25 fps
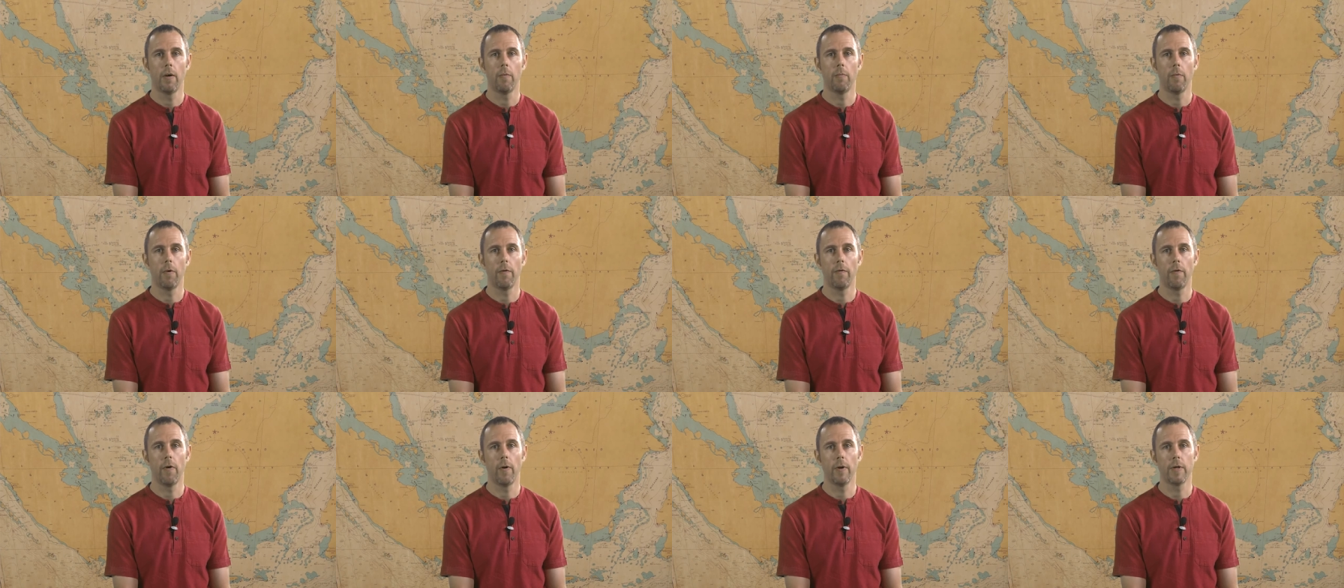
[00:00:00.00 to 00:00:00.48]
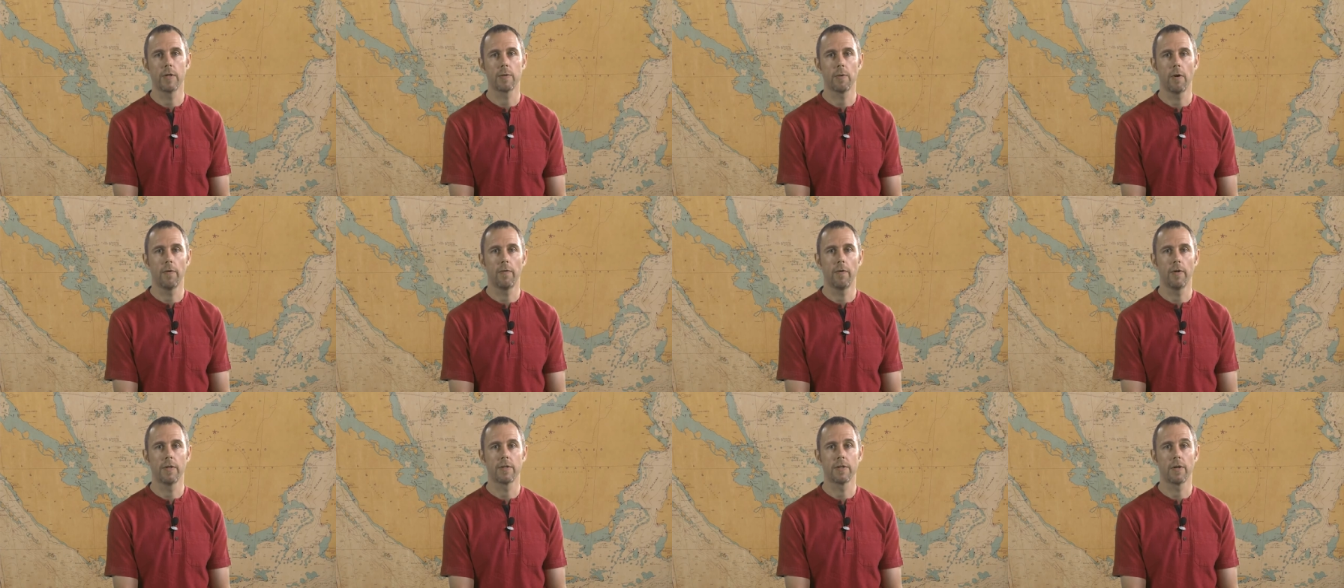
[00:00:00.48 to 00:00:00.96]
referring to
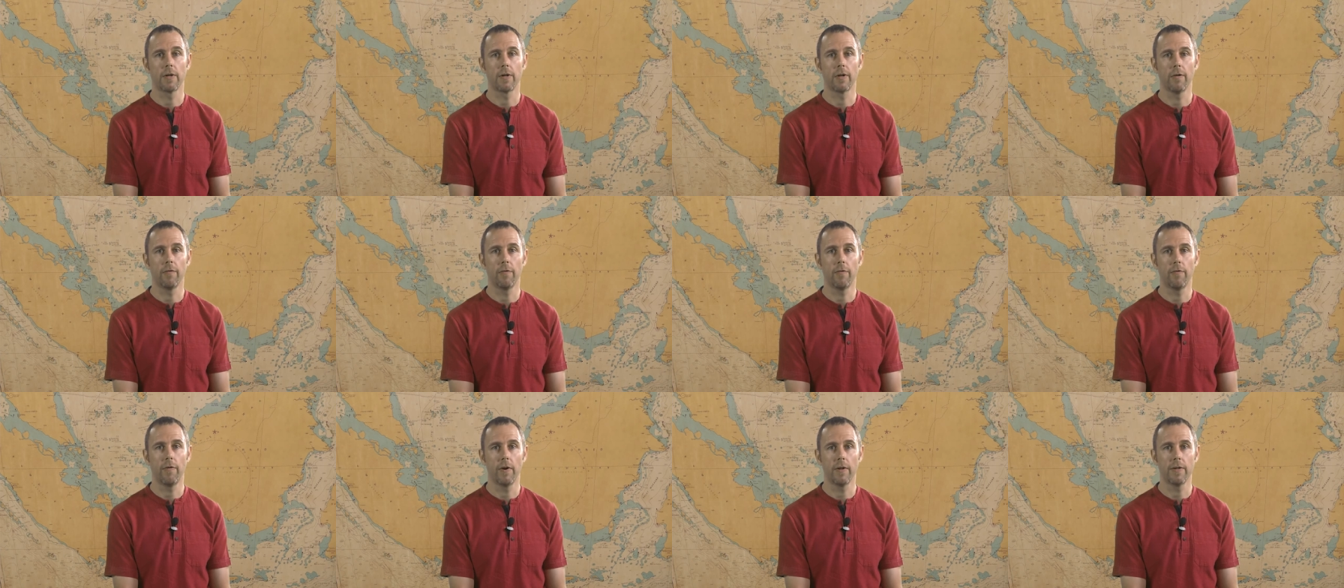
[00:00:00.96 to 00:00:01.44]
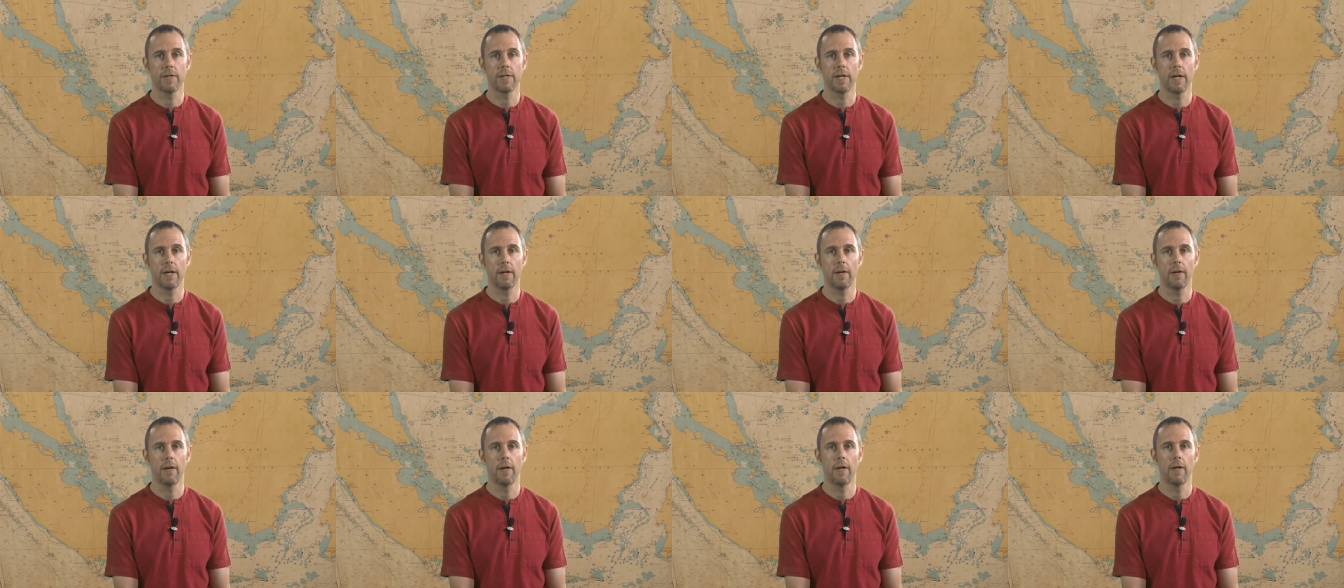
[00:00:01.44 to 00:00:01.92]
efforts at
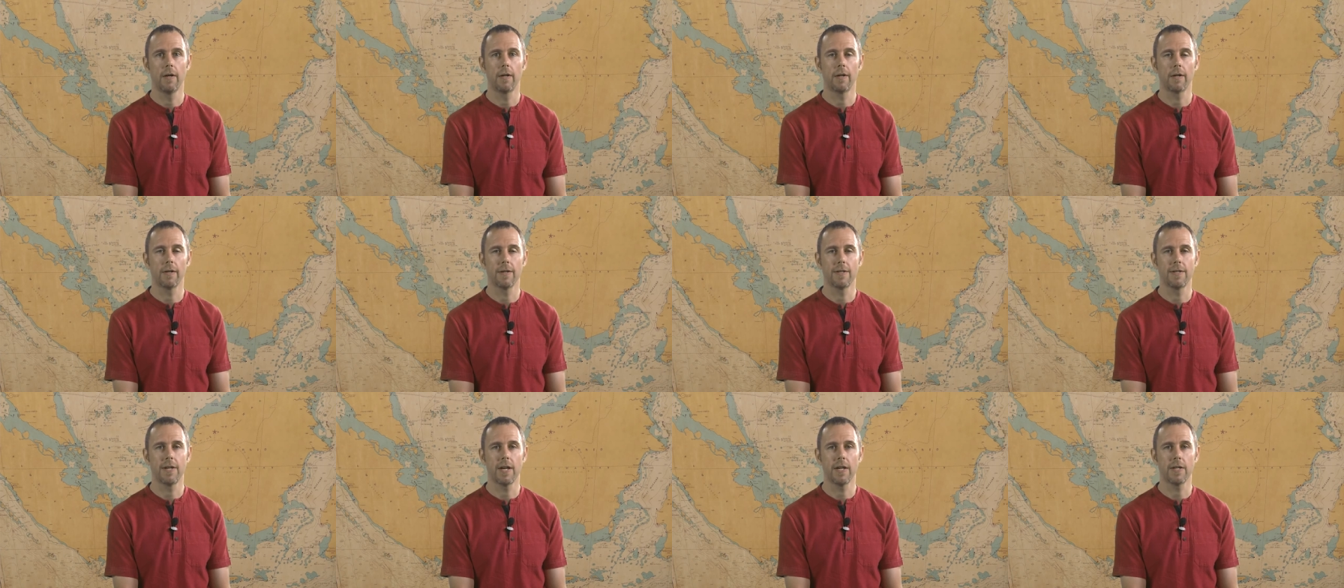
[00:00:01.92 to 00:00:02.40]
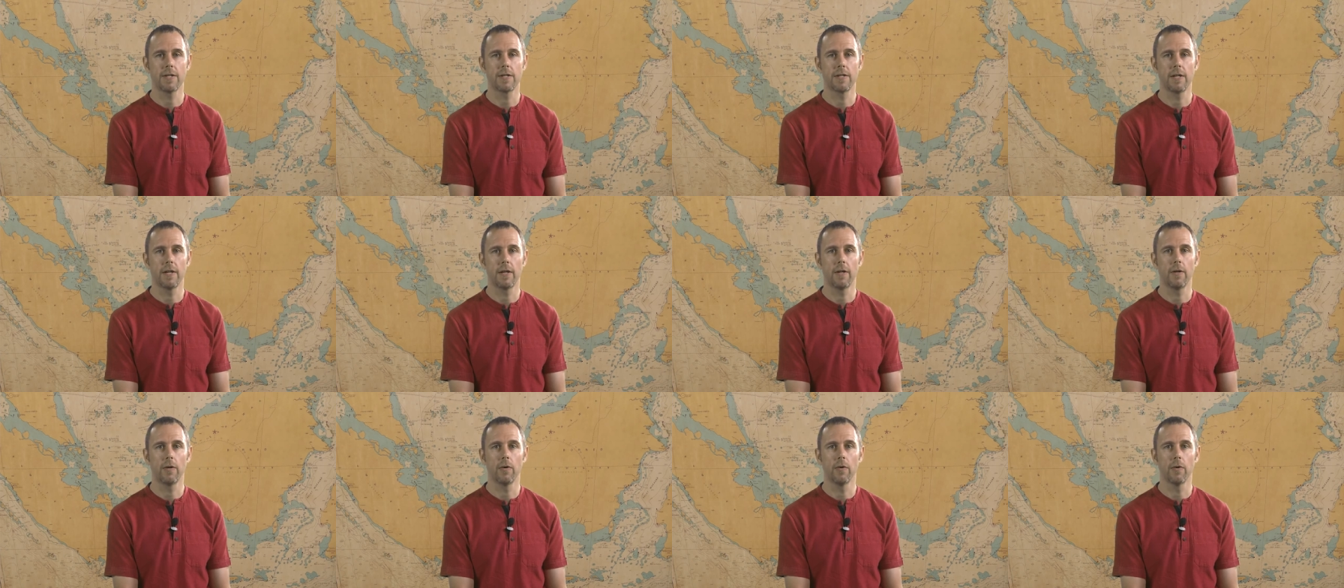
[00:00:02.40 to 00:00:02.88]
confronting,
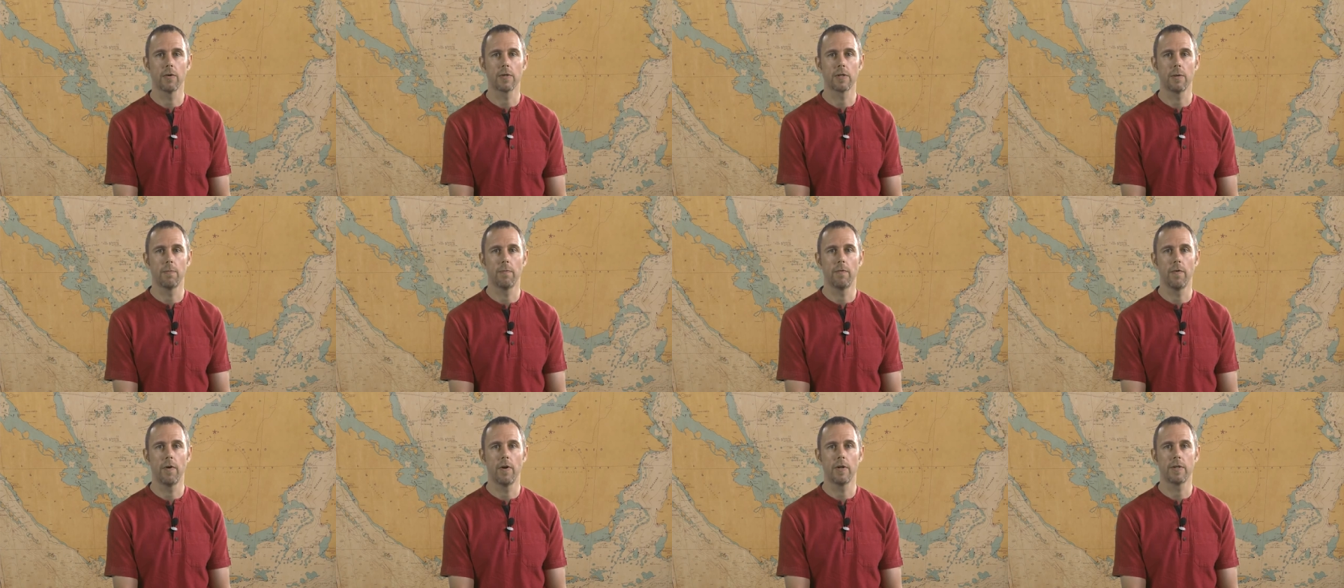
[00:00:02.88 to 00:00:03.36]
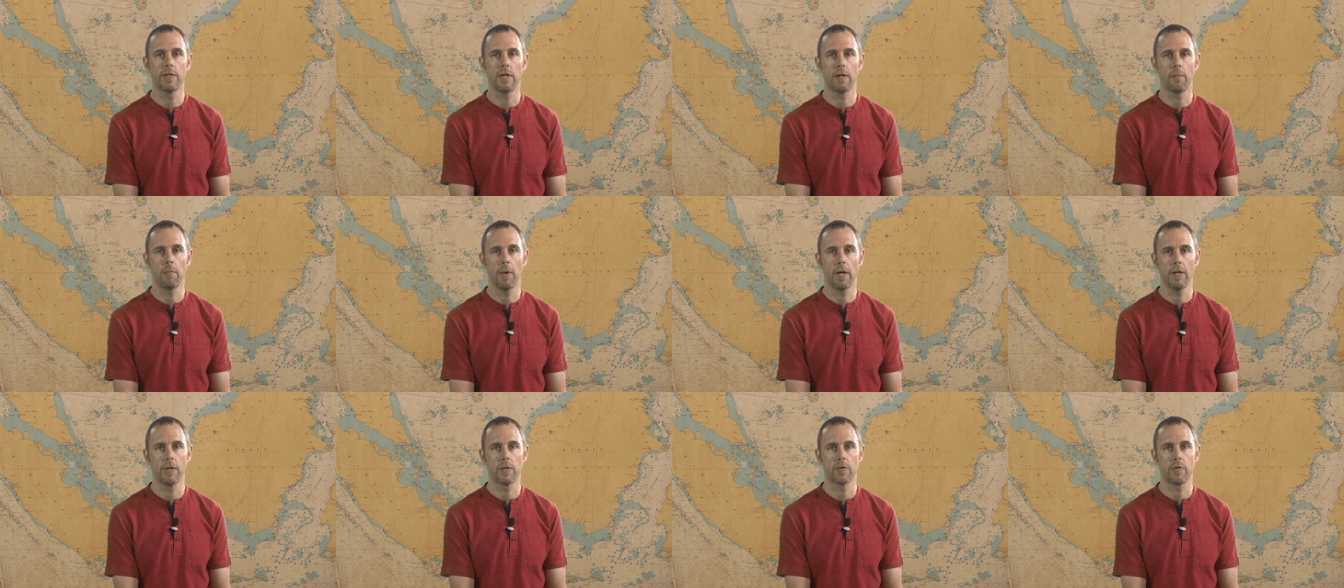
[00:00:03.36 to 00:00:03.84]
contesting, or subverting
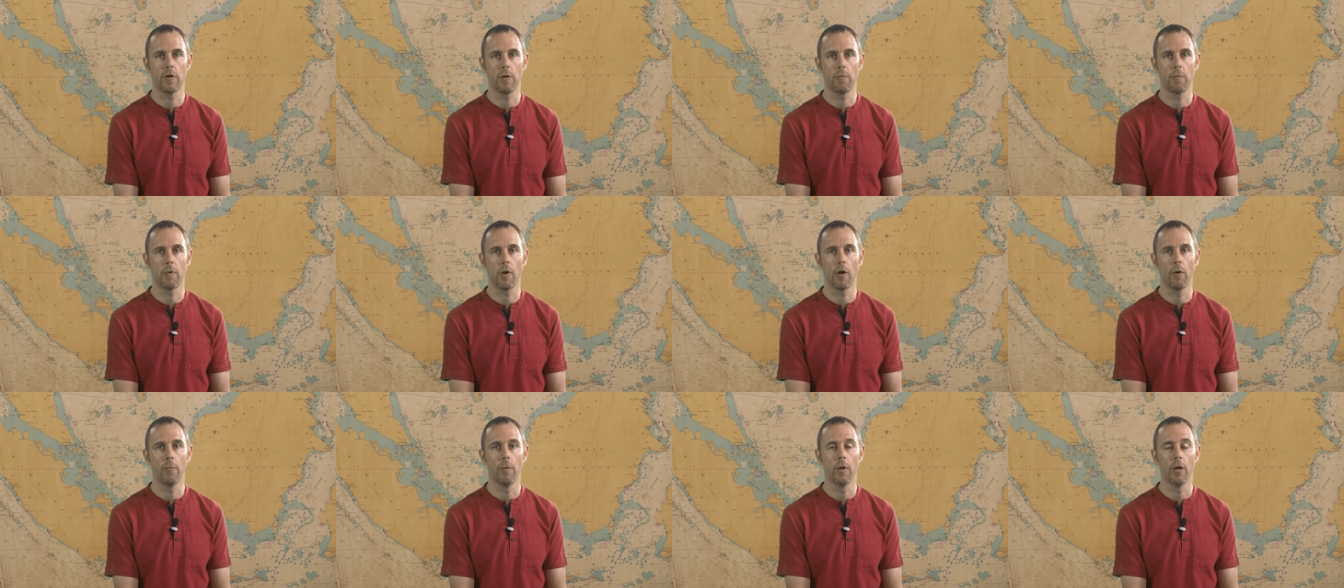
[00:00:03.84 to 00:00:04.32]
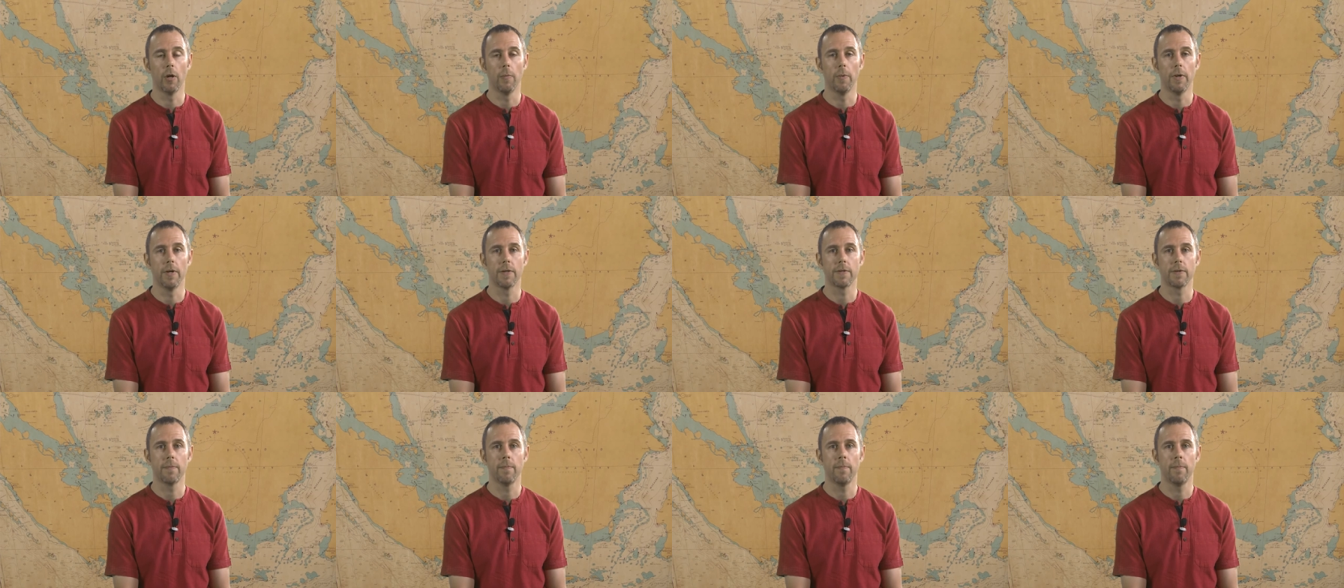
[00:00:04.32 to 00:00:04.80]
mainstream global
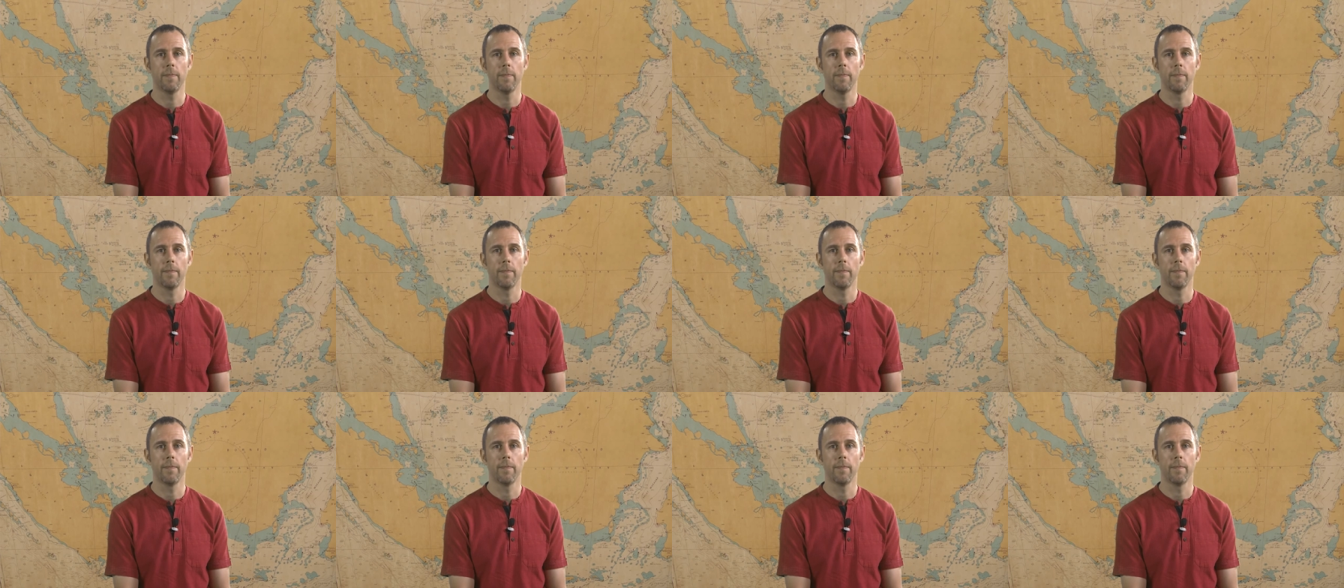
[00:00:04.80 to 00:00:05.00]
urbanism.